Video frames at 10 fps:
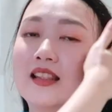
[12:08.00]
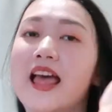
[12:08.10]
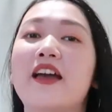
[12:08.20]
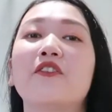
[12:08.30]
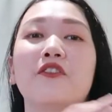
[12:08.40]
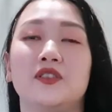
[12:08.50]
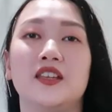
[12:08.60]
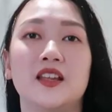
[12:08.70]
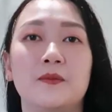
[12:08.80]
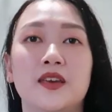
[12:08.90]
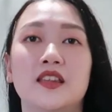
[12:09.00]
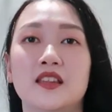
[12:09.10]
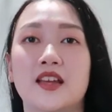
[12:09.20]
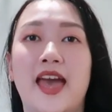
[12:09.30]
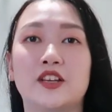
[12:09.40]
length to
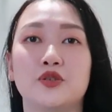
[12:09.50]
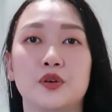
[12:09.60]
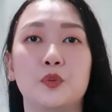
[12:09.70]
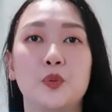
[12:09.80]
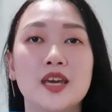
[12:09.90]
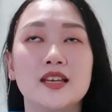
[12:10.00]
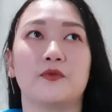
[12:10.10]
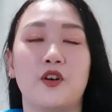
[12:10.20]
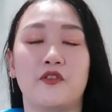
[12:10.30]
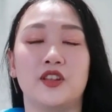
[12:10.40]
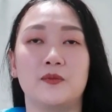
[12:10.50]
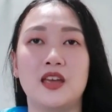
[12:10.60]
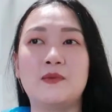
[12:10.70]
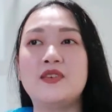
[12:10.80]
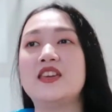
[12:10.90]
determine the actual weight of the
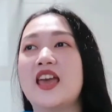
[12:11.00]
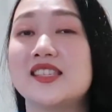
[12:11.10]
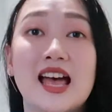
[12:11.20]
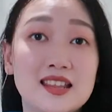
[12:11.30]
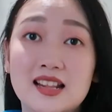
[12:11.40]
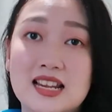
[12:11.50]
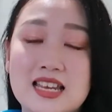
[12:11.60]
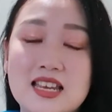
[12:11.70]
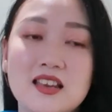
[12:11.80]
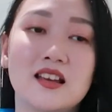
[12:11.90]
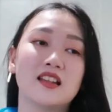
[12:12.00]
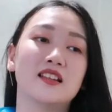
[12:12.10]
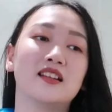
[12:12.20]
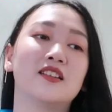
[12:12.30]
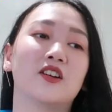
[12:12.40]
baby. Suddenly,
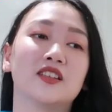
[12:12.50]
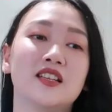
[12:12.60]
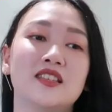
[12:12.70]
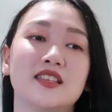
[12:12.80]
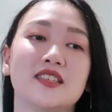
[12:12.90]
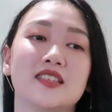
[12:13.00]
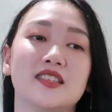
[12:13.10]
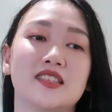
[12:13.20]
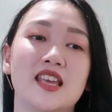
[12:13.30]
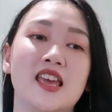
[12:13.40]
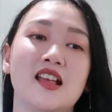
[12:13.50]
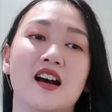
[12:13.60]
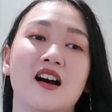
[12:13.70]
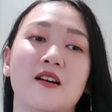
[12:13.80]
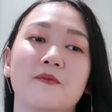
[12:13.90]
the doctor just said,
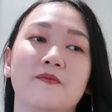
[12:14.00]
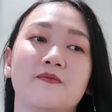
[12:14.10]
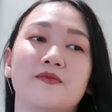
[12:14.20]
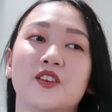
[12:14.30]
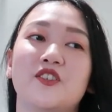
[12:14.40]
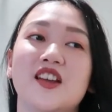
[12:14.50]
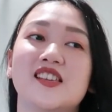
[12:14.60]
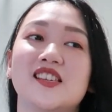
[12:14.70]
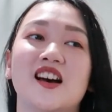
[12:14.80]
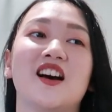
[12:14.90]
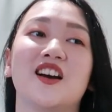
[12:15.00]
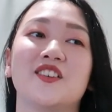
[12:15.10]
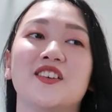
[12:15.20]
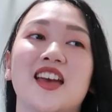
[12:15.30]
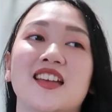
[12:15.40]
Chris,
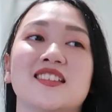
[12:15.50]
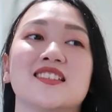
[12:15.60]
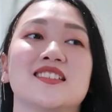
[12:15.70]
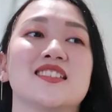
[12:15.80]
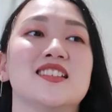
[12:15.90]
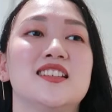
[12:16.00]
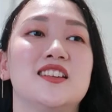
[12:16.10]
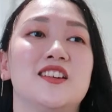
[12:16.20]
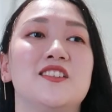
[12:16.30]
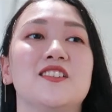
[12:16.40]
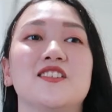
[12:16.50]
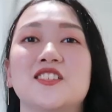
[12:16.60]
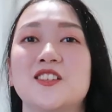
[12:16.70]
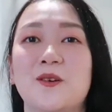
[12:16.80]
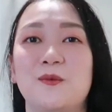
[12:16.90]
you can
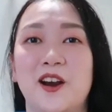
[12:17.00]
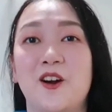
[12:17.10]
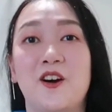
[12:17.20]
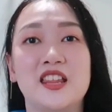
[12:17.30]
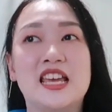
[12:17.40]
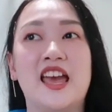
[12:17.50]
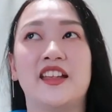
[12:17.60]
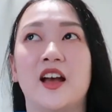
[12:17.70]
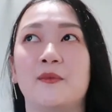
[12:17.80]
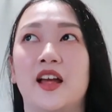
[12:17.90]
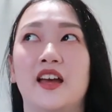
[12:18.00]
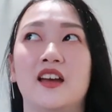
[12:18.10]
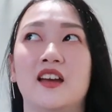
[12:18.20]
stop recording. And I'm like,